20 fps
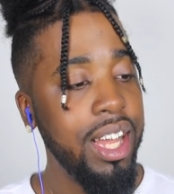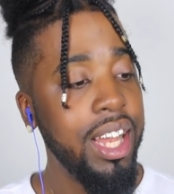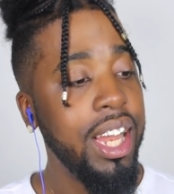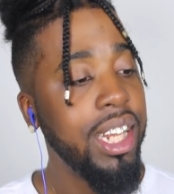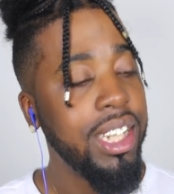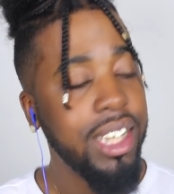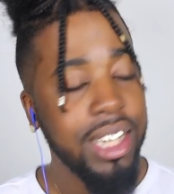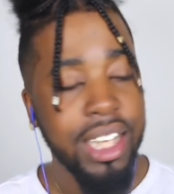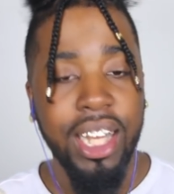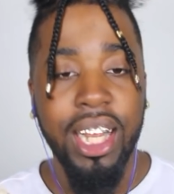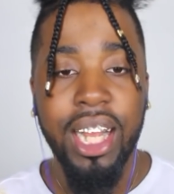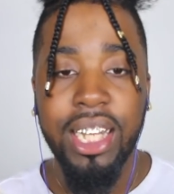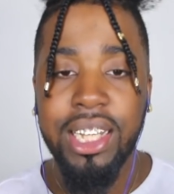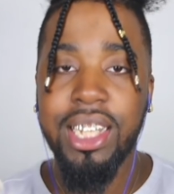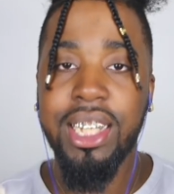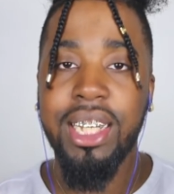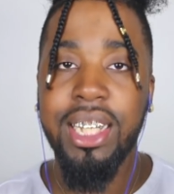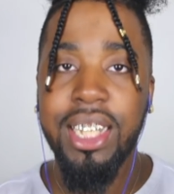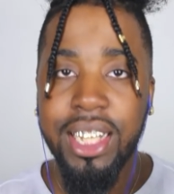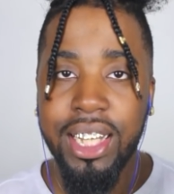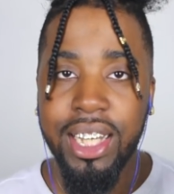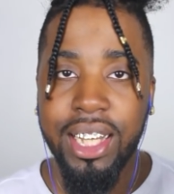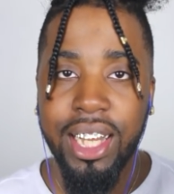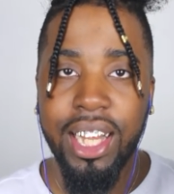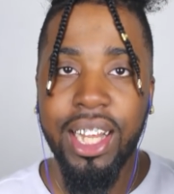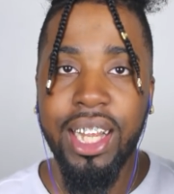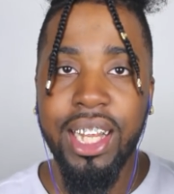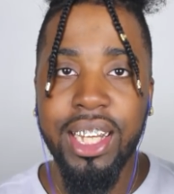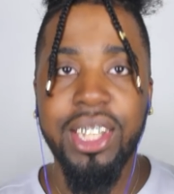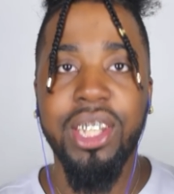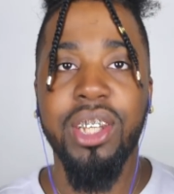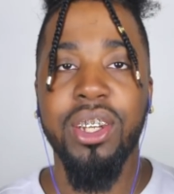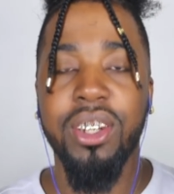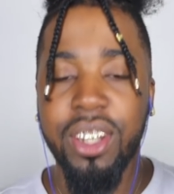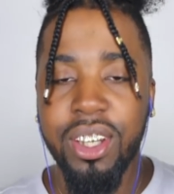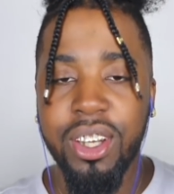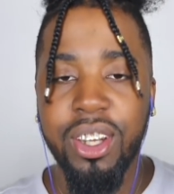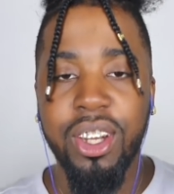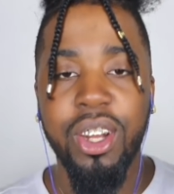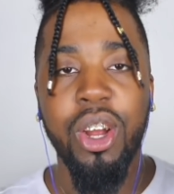the next thing I just need to get is
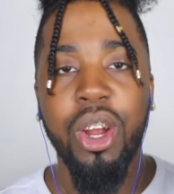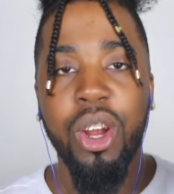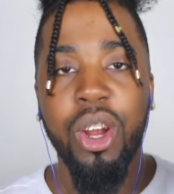the